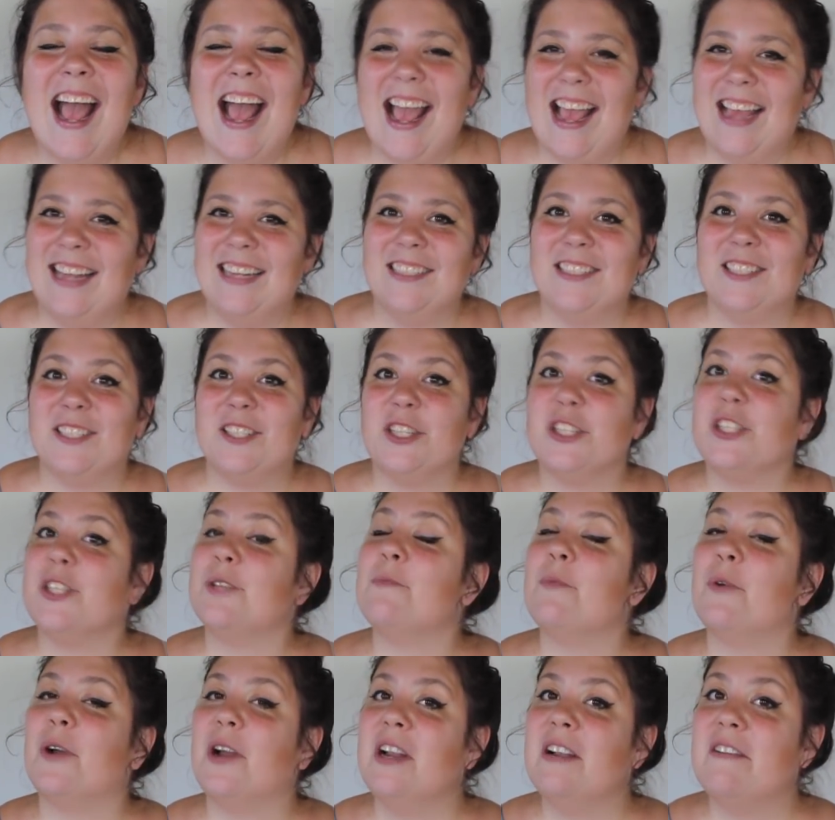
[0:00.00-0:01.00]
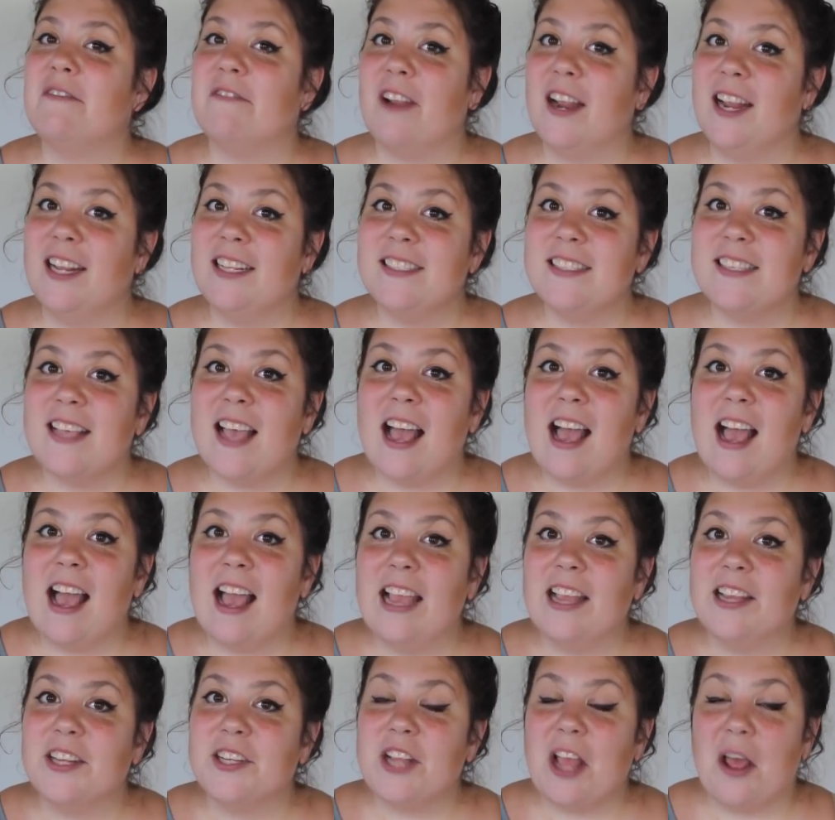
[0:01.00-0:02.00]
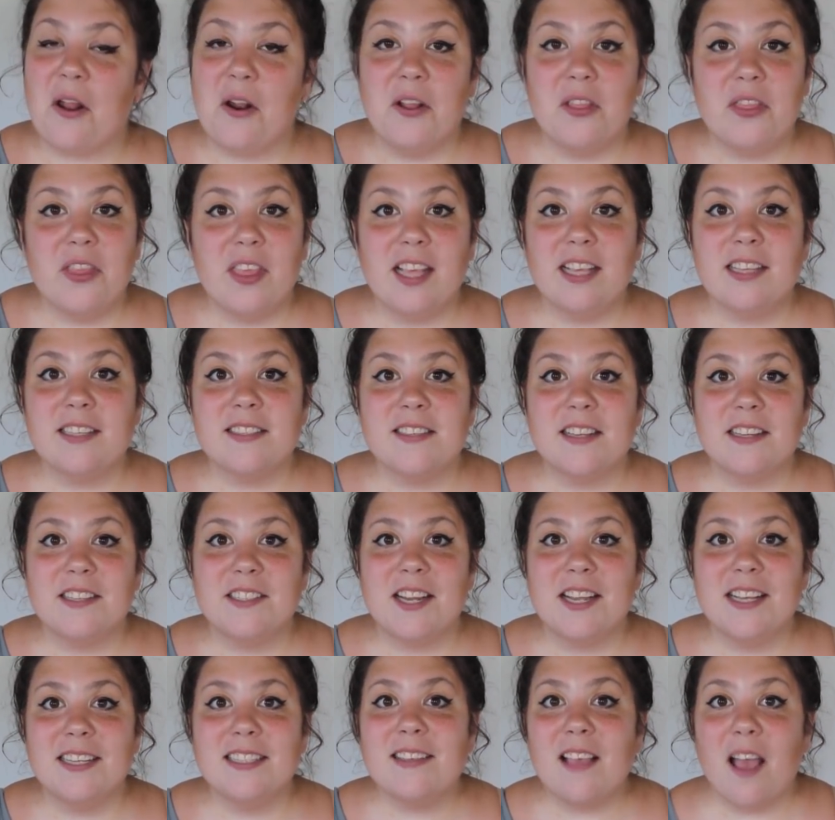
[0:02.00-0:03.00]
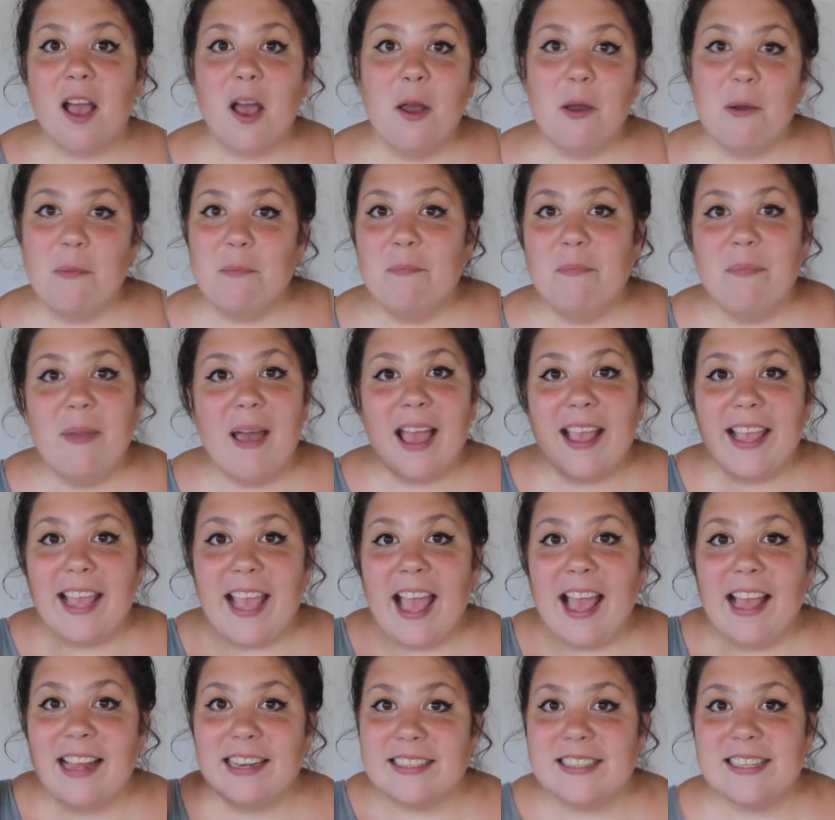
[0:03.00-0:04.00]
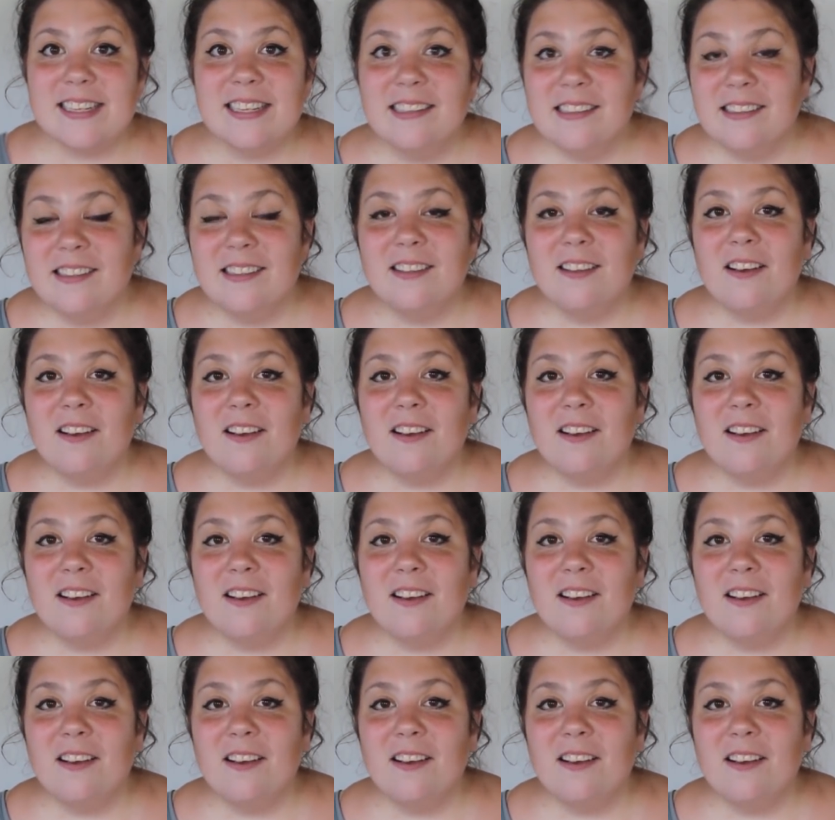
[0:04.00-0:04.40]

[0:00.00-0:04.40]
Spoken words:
And to support France, I shouted things such as baguette,